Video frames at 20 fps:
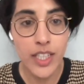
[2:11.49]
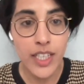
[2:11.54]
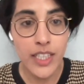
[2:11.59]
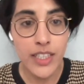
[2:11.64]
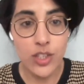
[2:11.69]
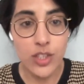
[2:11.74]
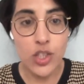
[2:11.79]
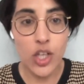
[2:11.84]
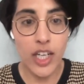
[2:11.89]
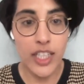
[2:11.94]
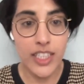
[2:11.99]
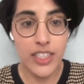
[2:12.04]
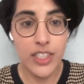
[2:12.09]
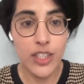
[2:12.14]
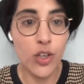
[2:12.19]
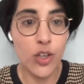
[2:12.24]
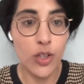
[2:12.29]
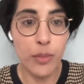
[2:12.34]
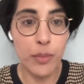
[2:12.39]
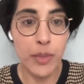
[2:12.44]
The Chinese
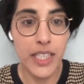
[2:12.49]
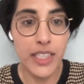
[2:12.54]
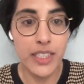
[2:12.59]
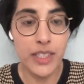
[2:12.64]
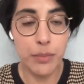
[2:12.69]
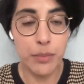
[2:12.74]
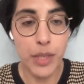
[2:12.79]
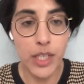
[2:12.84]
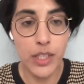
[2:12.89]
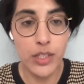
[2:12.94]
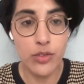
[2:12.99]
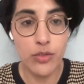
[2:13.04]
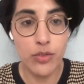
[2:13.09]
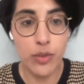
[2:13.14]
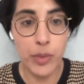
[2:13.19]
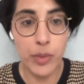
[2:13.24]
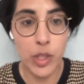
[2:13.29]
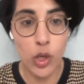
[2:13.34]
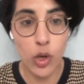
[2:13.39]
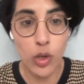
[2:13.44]
economy has emerged
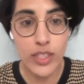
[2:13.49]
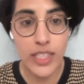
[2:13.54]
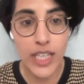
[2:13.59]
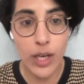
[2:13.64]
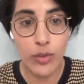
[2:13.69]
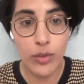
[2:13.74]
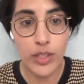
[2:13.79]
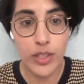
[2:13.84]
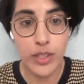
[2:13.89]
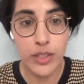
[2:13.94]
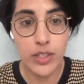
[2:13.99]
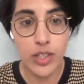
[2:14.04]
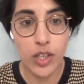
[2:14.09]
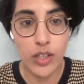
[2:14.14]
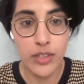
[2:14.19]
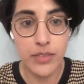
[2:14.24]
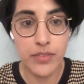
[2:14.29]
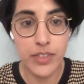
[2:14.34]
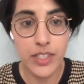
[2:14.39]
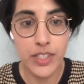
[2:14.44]
from a lockdown at the
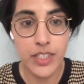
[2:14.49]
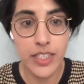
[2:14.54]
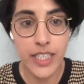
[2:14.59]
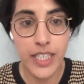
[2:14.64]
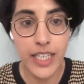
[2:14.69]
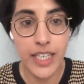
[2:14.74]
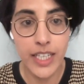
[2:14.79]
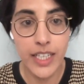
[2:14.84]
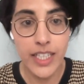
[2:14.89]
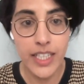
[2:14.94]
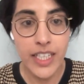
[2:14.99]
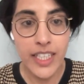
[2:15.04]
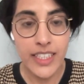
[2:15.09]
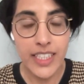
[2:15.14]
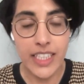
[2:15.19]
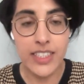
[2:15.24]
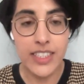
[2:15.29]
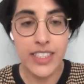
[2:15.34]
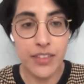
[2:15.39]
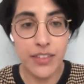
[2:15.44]
start of this year.
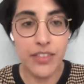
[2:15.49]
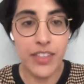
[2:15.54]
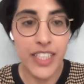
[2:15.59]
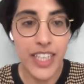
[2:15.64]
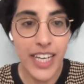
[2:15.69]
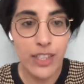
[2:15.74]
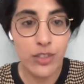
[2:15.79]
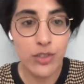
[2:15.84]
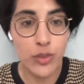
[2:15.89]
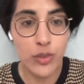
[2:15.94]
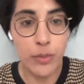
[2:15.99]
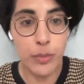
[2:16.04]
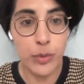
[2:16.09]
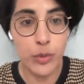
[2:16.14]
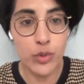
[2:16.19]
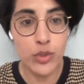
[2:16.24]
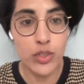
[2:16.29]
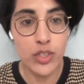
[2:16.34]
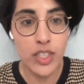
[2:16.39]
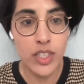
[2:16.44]
That's given an extra
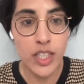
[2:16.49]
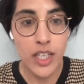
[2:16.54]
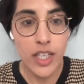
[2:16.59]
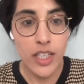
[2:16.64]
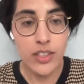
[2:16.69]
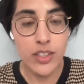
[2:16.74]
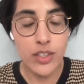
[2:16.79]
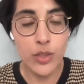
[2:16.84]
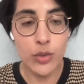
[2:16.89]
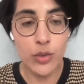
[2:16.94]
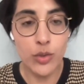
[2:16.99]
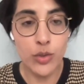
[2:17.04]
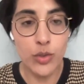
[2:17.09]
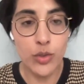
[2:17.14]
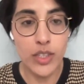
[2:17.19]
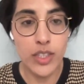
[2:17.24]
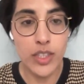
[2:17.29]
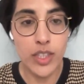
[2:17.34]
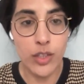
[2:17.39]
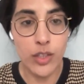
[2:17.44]
boost
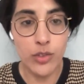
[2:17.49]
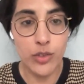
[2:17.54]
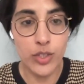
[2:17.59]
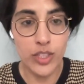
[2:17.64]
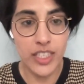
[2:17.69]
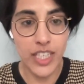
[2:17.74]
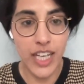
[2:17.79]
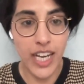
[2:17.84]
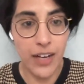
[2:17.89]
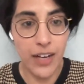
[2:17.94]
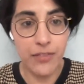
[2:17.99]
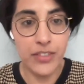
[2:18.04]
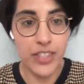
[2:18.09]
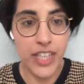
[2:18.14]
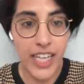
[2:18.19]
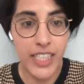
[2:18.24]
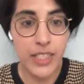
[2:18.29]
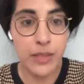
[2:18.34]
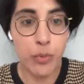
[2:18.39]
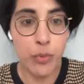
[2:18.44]
to countries that have
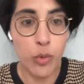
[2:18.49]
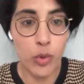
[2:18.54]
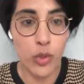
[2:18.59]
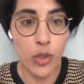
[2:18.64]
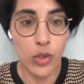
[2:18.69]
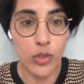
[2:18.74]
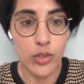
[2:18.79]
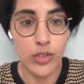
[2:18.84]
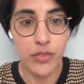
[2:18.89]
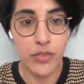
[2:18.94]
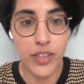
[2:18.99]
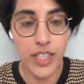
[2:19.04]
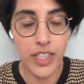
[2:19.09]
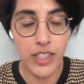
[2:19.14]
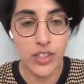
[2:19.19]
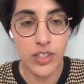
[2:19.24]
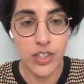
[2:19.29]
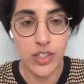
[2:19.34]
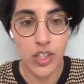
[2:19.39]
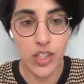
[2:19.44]
to export lots of
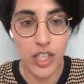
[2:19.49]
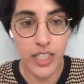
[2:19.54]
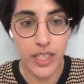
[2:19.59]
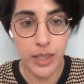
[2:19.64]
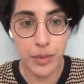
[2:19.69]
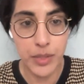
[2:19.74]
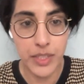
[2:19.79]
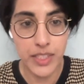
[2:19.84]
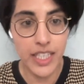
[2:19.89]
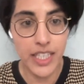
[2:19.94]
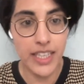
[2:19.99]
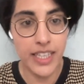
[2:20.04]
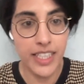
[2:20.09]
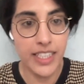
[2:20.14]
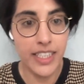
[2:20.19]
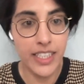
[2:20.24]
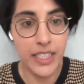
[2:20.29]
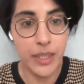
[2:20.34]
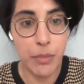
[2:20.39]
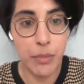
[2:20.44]
things to China because they
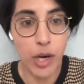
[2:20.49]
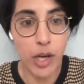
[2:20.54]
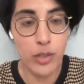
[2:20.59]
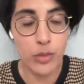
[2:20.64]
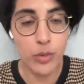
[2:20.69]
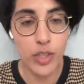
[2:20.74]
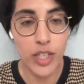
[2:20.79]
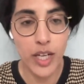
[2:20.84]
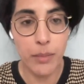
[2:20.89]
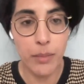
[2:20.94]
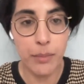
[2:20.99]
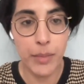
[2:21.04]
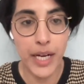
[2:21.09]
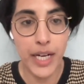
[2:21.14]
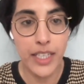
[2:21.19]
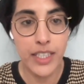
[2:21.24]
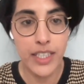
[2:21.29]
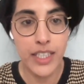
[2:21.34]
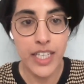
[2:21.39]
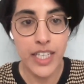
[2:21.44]
think their demand will come
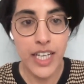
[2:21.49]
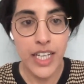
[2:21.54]
back.